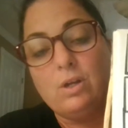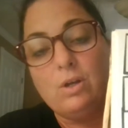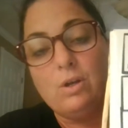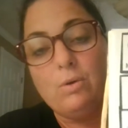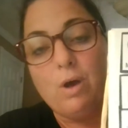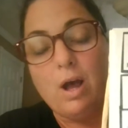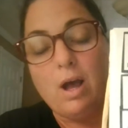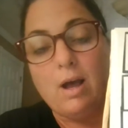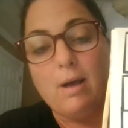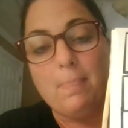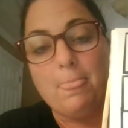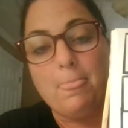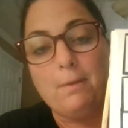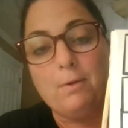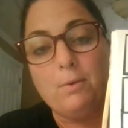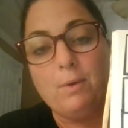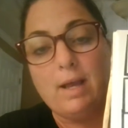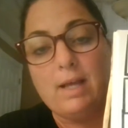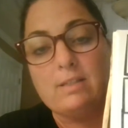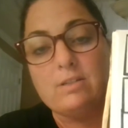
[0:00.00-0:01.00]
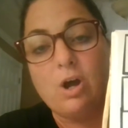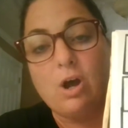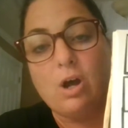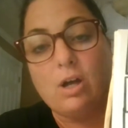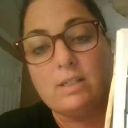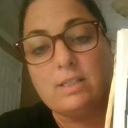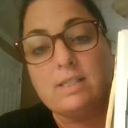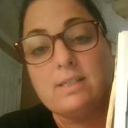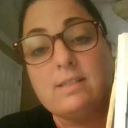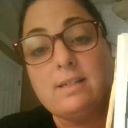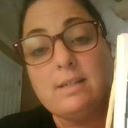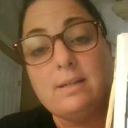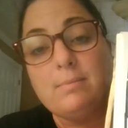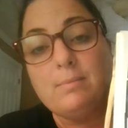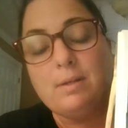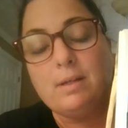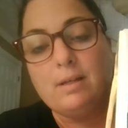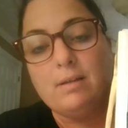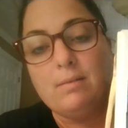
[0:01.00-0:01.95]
who has autism